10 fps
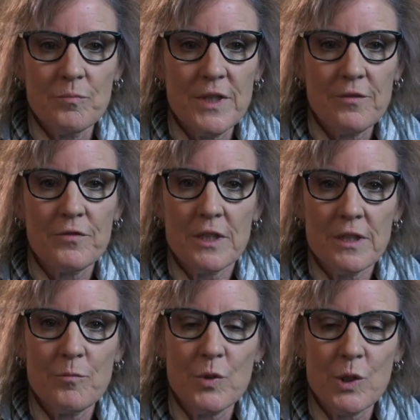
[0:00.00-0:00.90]

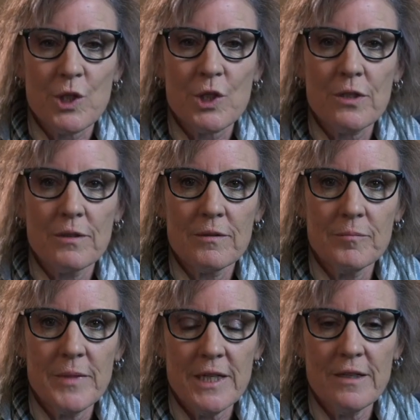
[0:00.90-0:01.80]
definitely pushed
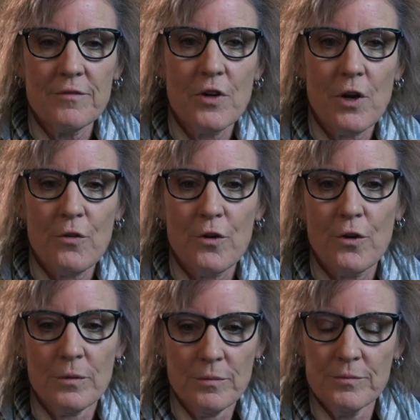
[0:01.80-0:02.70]
me farther